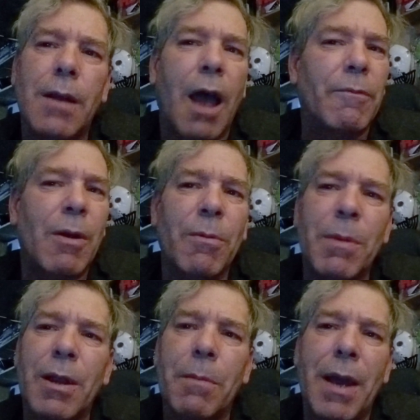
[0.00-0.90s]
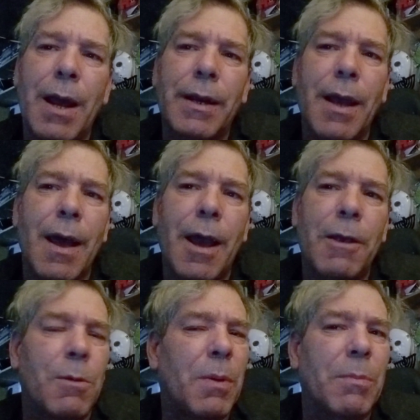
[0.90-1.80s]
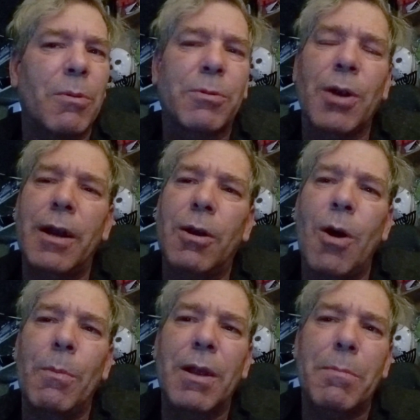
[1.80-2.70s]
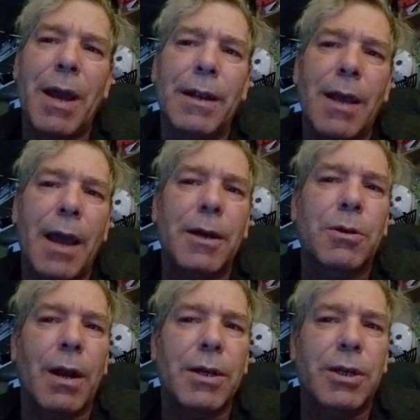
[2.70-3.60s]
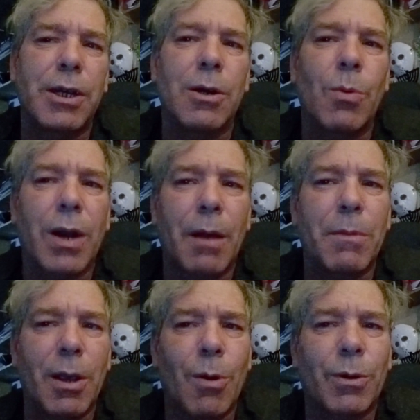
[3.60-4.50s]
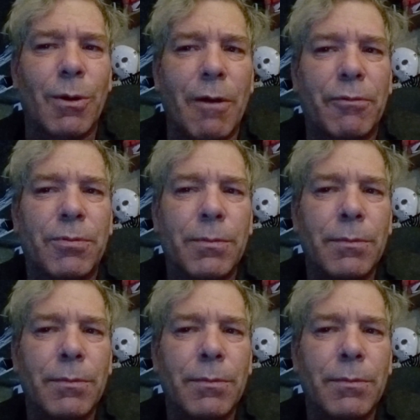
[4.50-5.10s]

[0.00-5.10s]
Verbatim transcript: I've never been the bad guy. You people have tried to call me the bad guy to try to steal what I'm the owner of.